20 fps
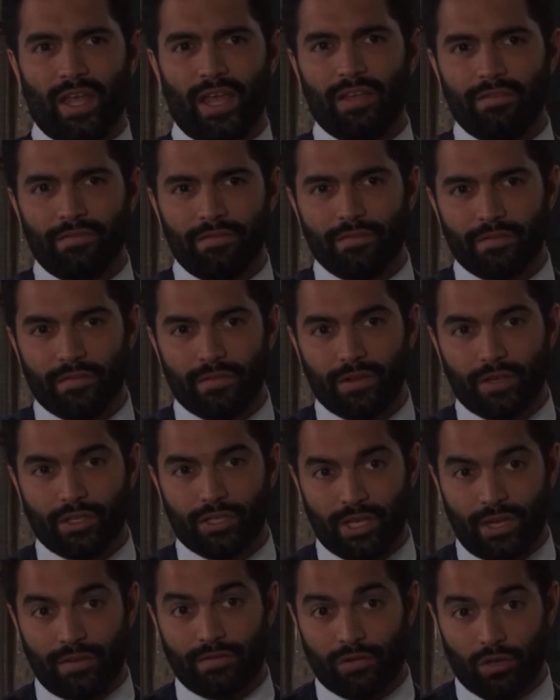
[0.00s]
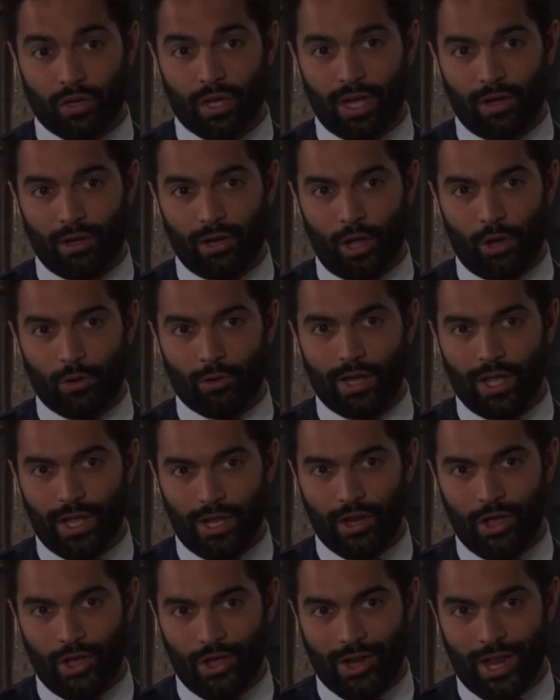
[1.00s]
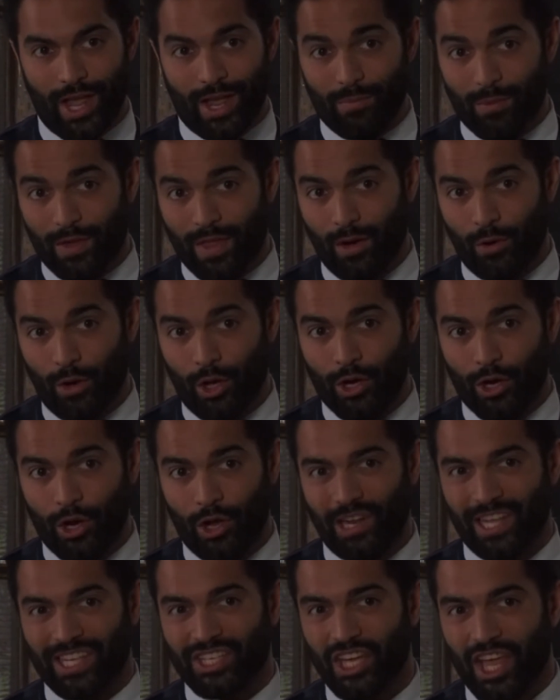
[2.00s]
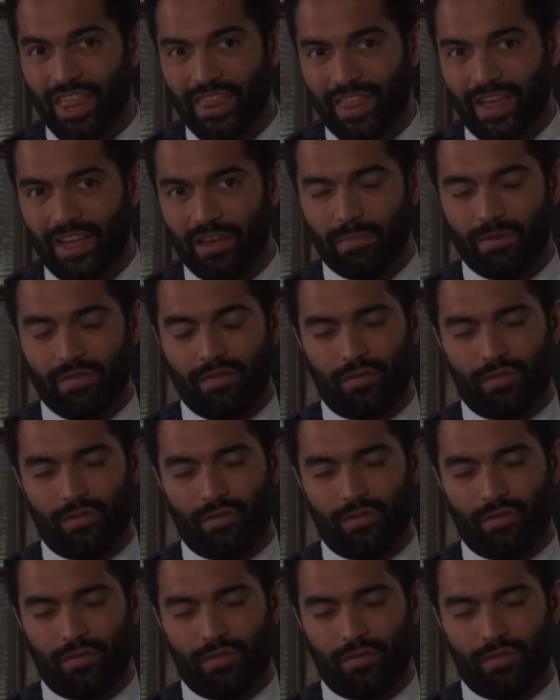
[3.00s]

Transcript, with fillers: If Jeff took out a loan in her name without her knowledge, that'd be